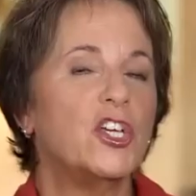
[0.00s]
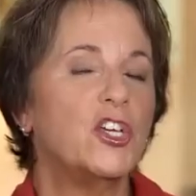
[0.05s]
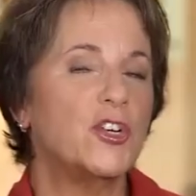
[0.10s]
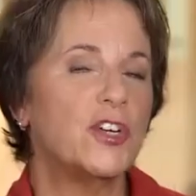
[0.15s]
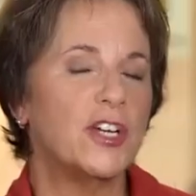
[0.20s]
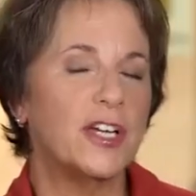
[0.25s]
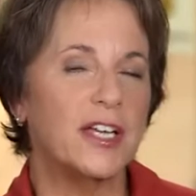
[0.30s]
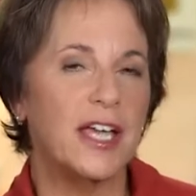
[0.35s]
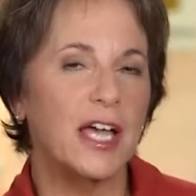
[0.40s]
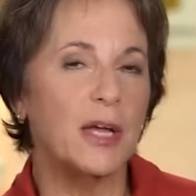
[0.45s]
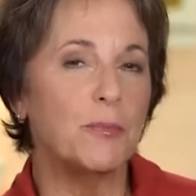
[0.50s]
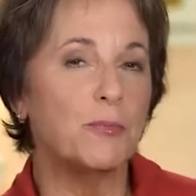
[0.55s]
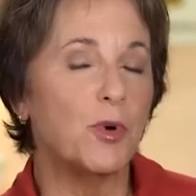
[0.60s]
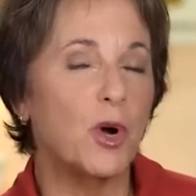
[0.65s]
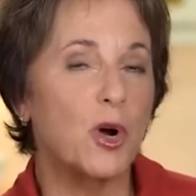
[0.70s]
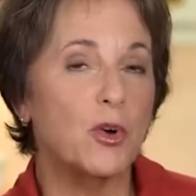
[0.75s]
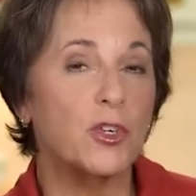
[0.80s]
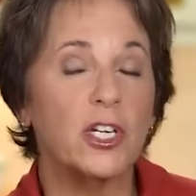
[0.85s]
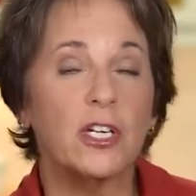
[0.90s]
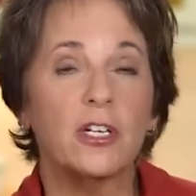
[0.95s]
You can get
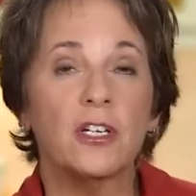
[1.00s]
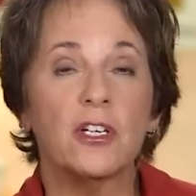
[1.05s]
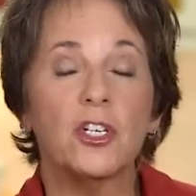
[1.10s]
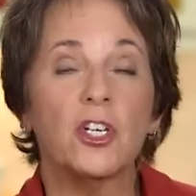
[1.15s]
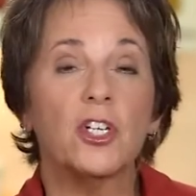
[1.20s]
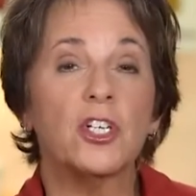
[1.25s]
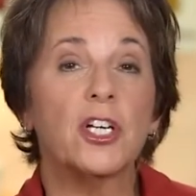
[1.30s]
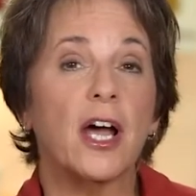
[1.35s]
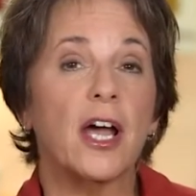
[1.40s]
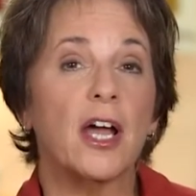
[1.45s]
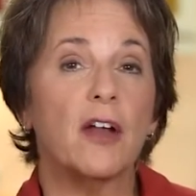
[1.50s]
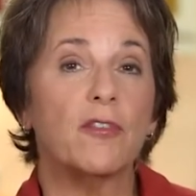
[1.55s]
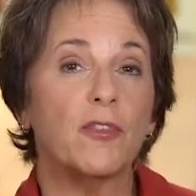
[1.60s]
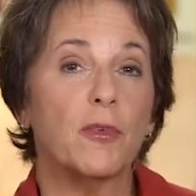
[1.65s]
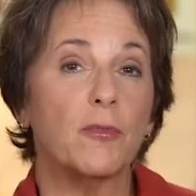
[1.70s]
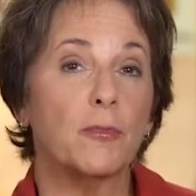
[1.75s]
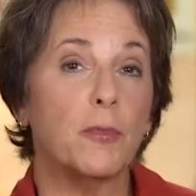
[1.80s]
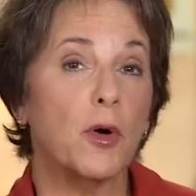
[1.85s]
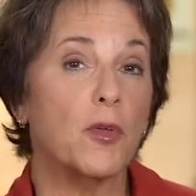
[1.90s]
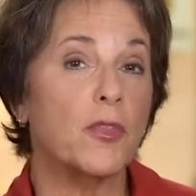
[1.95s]
protein in your diet
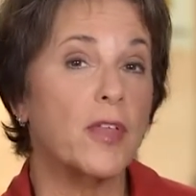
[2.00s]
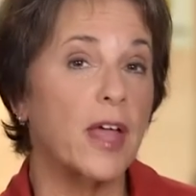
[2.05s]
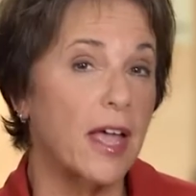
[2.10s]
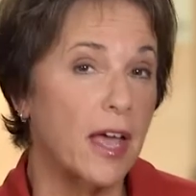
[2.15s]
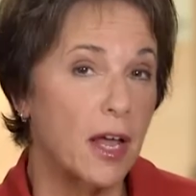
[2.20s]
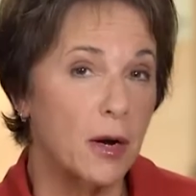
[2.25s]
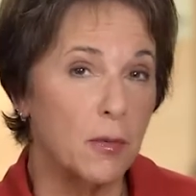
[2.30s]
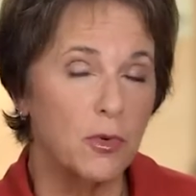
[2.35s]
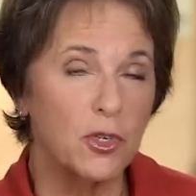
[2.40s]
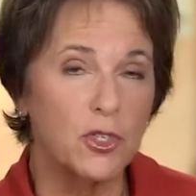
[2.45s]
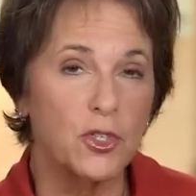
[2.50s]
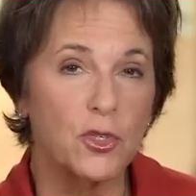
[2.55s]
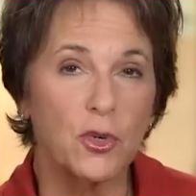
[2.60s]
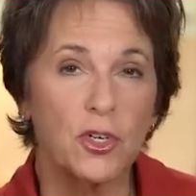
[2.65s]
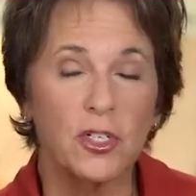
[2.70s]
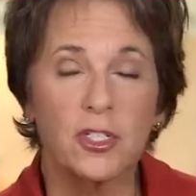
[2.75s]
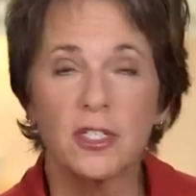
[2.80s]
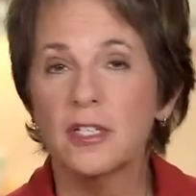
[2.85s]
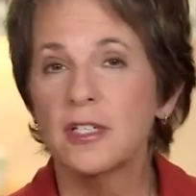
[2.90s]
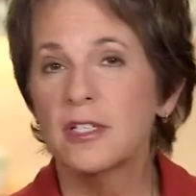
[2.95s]
from both animal
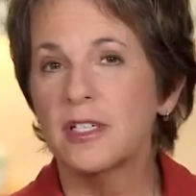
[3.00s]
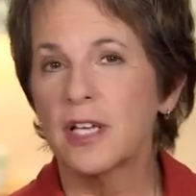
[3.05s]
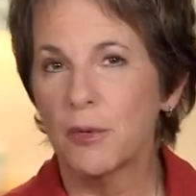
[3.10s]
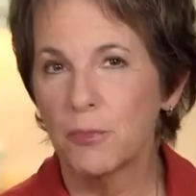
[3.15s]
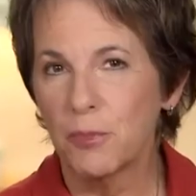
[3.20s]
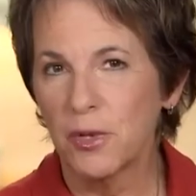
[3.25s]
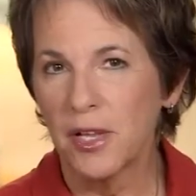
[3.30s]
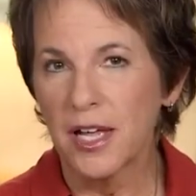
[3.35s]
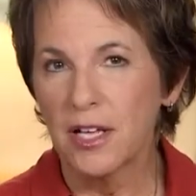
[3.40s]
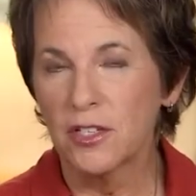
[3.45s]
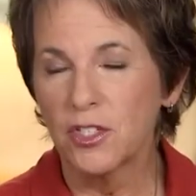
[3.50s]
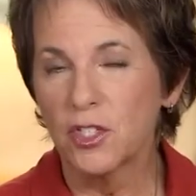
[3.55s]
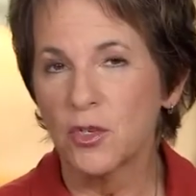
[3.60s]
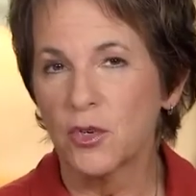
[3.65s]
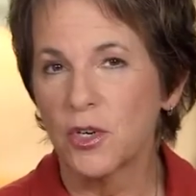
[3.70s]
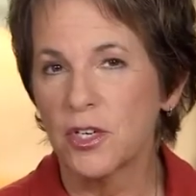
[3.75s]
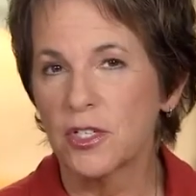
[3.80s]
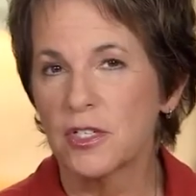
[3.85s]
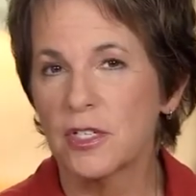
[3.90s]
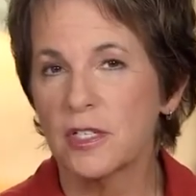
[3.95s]
sources and plant
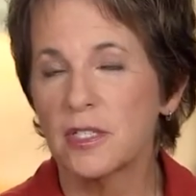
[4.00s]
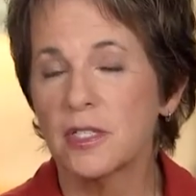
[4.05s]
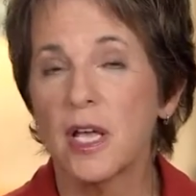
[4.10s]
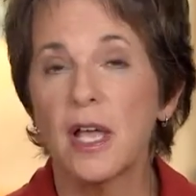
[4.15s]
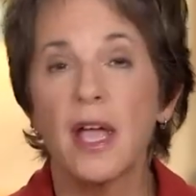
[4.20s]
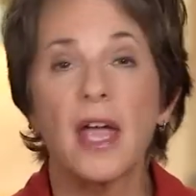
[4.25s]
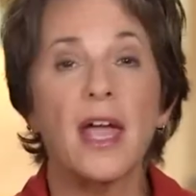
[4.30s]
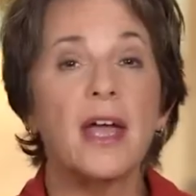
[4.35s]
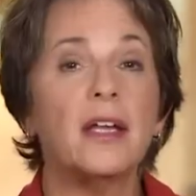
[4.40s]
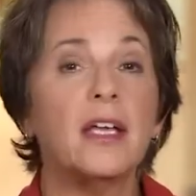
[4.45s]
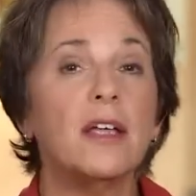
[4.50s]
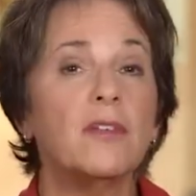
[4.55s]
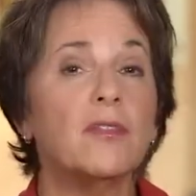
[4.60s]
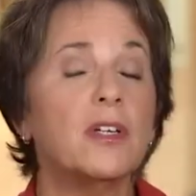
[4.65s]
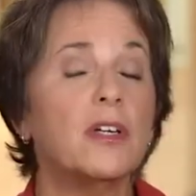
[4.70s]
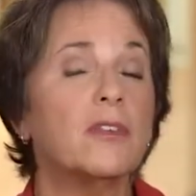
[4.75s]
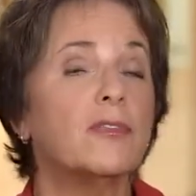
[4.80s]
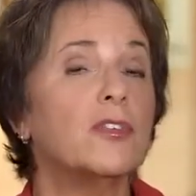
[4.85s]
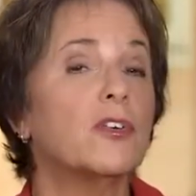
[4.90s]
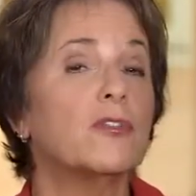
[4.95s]
sources. And
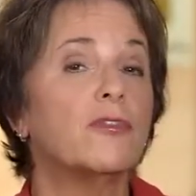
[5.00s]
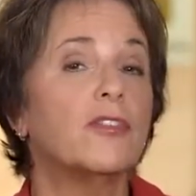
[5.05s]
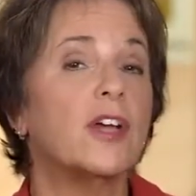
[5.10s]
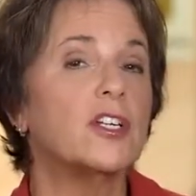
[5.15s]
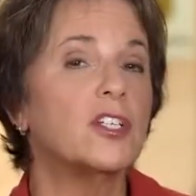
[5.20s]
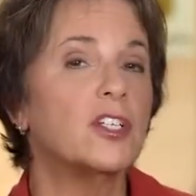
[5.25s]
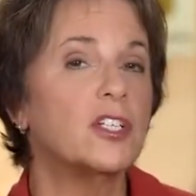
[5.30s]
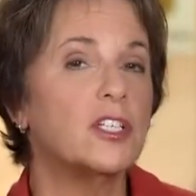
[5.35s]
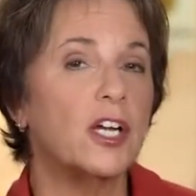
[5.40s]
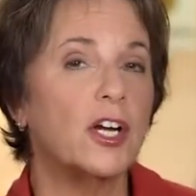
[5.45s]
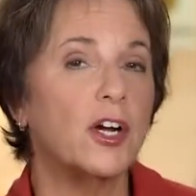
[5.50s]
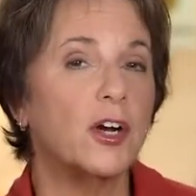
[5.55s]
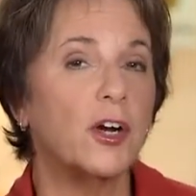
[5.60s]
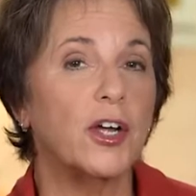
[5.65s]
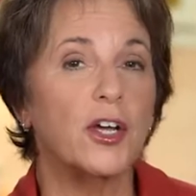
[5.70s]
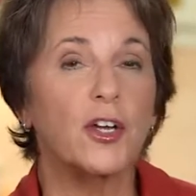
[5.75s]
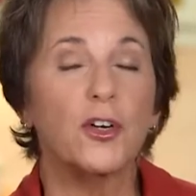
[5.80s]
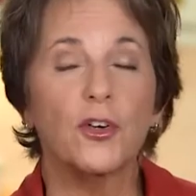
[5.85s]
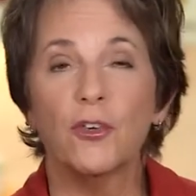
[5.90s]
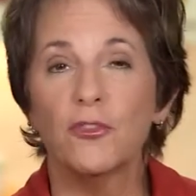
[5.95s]
even if you're
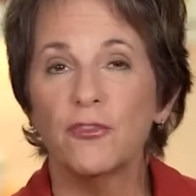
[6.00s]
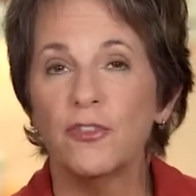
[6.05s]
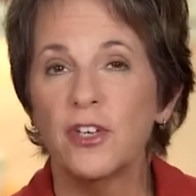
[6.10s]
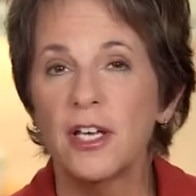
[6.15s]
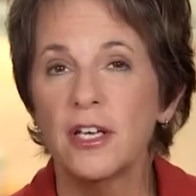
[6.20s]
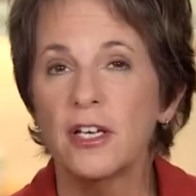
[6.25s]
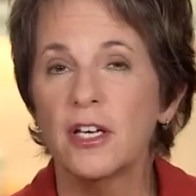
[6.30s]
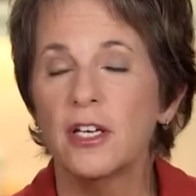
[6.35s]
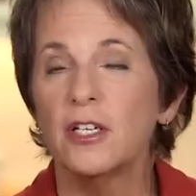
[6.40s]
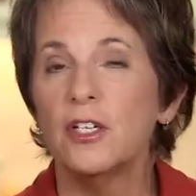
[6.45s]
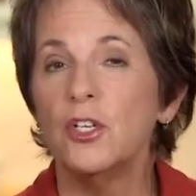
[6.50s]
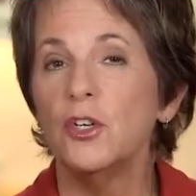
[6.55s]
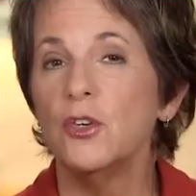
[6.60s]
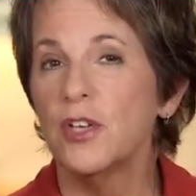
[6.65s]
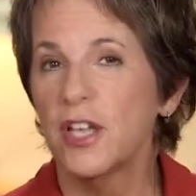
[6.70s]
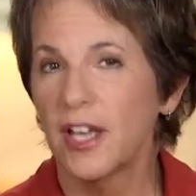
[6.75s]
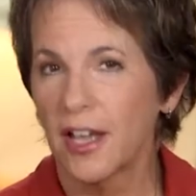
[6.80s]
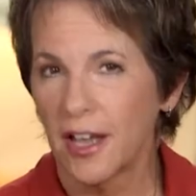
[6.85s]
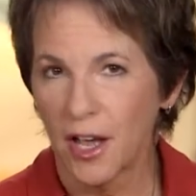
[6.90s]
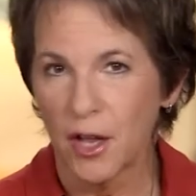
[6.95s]
vegetarian or vegan,
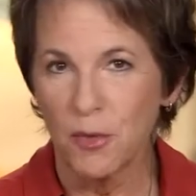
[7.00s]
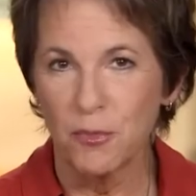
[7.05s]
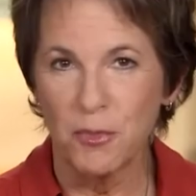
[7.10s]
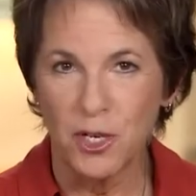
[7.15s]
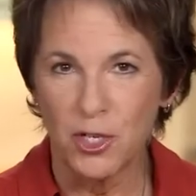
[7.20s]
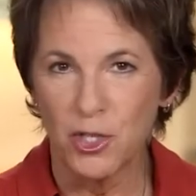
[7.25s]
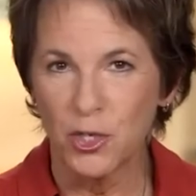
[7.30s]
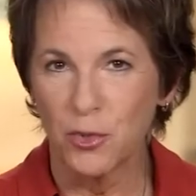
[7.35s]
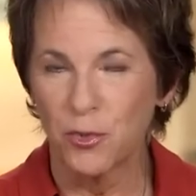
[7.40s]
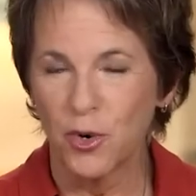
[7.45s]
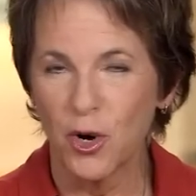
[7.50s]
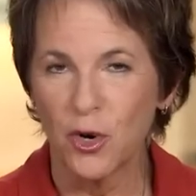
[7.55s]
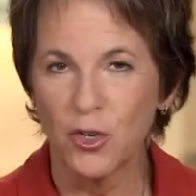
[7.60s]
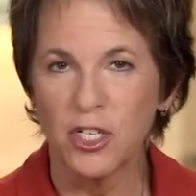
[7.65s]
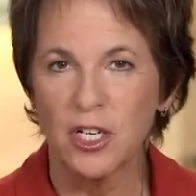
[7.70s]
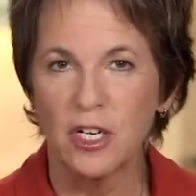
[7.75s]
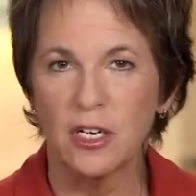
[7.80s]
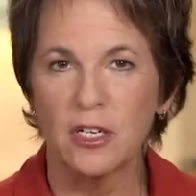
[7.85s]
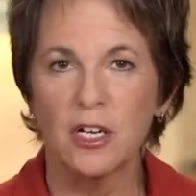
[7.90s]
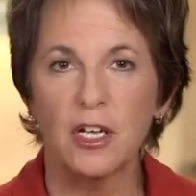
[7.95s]
you can meet your
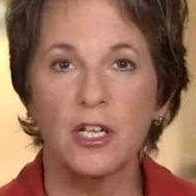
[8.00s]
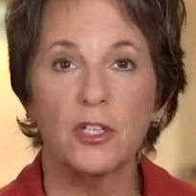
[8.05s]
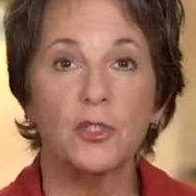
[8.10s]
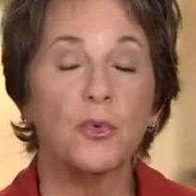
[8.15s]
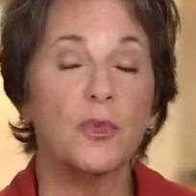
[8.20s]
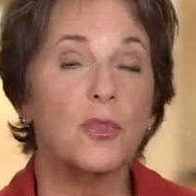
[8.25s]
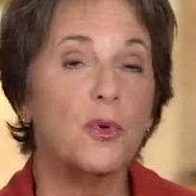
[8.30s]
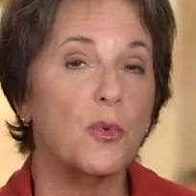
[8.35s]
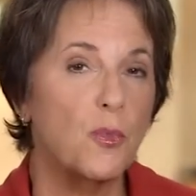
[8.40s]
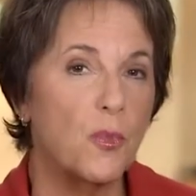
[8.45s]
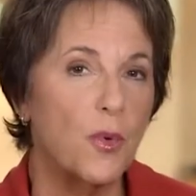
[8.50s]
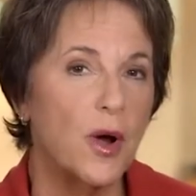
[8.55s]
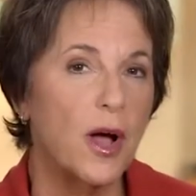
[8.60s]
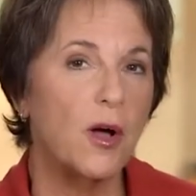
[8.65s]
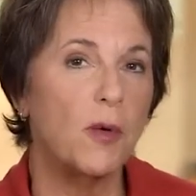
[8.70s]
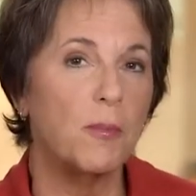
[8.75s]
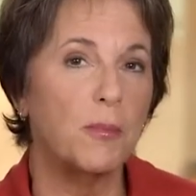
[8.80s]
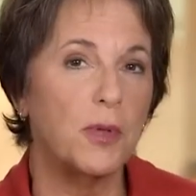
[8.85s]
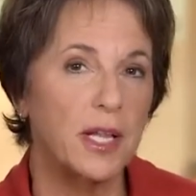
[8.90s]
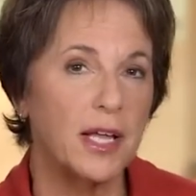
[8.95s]
protein needs with a
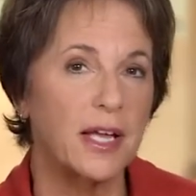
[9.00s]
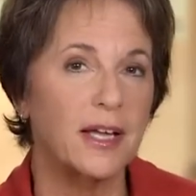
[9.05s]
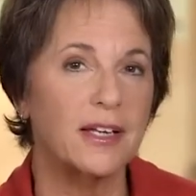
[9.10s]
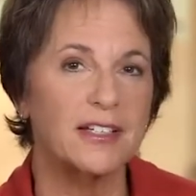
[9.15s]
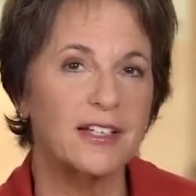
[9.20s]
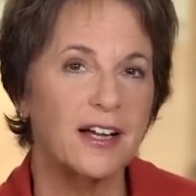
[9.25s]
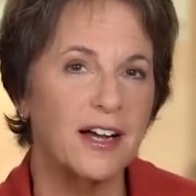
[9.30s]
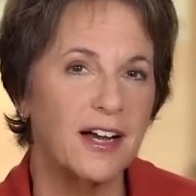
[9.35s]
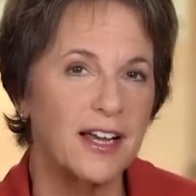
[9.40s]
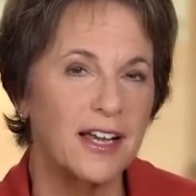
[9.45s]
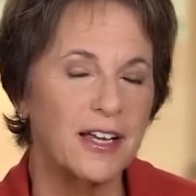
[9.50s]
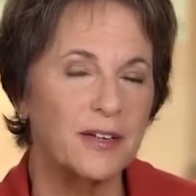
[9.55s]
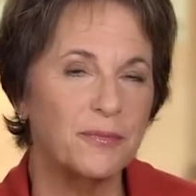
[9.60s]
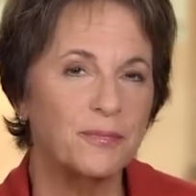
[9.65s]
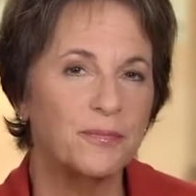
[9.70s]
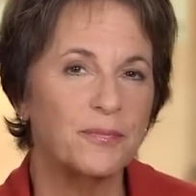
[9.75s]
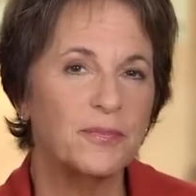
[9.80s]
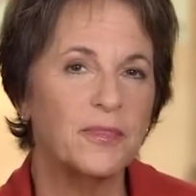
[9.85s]
well-planned diet.